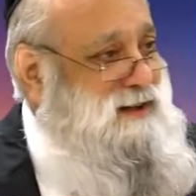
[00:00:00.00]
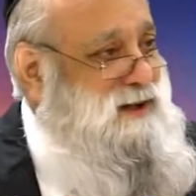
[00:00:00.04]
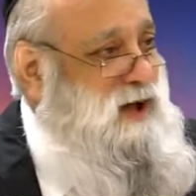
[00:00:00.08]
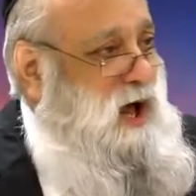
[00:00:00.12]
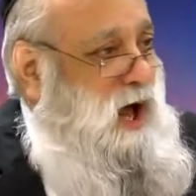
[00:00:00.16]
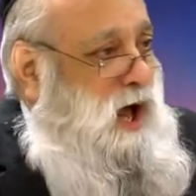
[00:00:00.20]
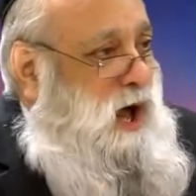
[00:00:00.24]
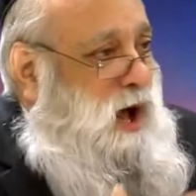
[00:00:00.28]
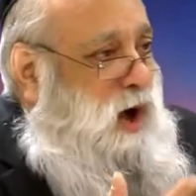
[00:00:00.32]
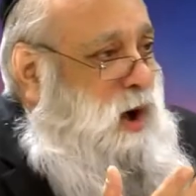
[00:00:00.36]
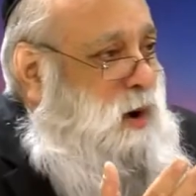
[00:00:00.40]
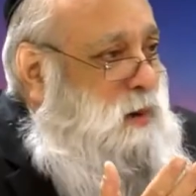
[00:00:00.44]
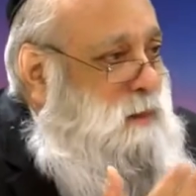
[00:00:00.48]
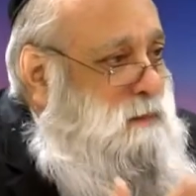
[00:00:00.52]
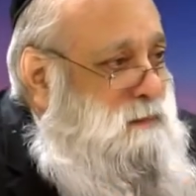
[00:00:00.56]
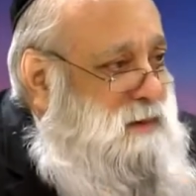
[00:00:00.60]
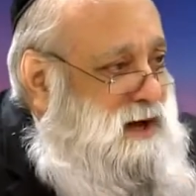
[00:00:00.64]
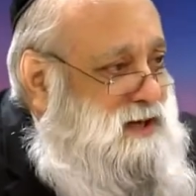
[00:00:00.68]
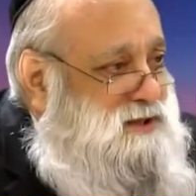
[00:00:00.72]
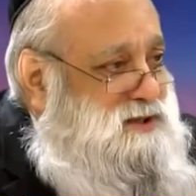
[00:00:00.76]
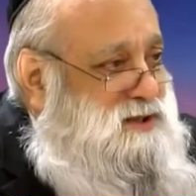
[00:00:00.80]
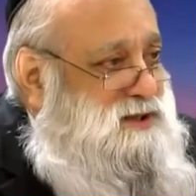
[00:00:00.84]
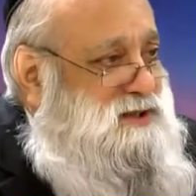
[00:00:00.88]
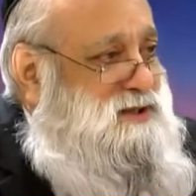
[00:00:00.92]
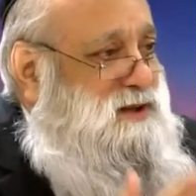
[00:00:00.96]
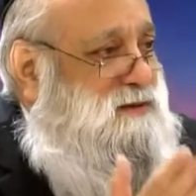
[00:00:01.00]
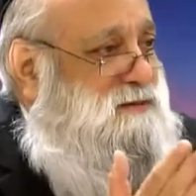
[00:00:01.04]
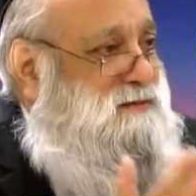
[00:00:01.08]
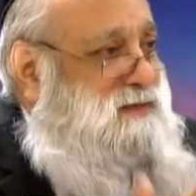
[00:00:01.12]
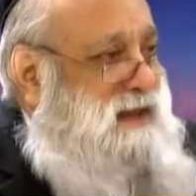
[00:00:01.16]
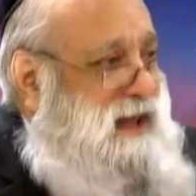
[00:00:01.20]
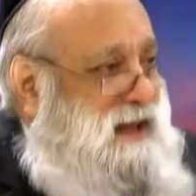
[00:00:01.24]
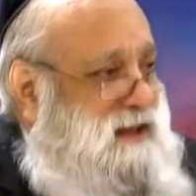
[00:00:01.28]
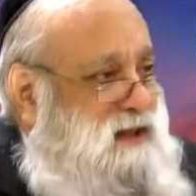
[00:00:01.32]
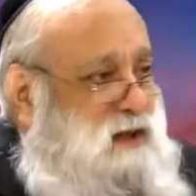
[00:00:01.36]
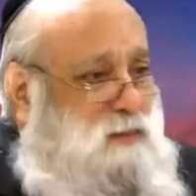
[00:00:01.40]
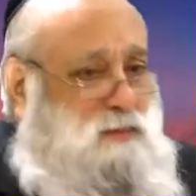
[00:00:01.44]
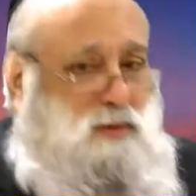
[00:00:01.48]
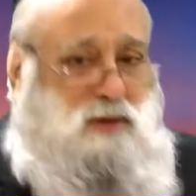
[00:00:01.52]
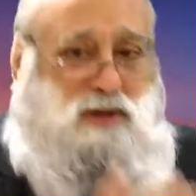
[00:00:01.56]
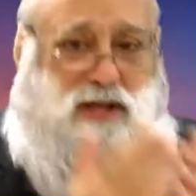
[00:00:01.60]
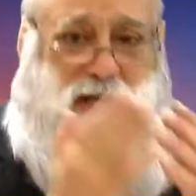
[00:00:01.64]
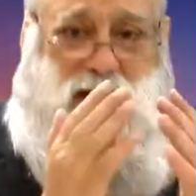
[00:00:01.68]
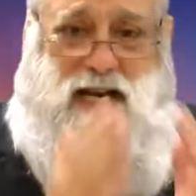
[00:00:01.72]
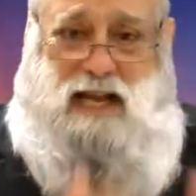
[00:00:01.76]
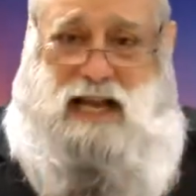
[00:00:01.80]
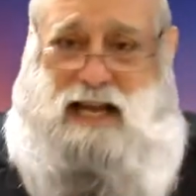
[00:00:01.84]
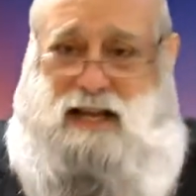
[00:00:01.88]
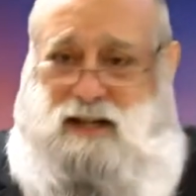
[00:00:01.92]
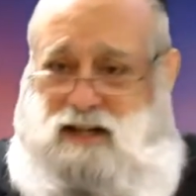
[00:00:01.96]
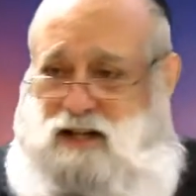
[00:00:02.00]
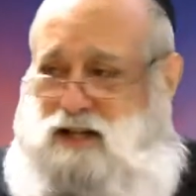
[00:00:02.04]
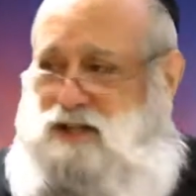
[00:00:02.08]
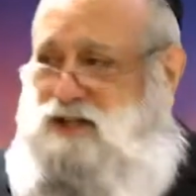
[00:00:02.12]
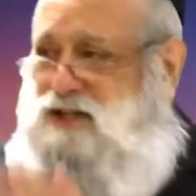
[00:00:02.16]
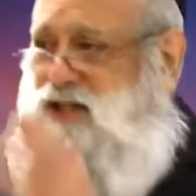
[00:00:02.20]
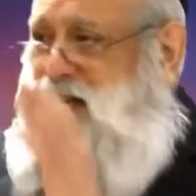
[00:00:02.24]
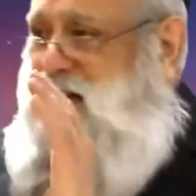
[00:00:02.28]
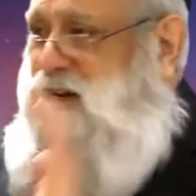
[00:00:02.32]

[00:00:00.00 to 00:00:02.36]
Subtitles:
How much is available in English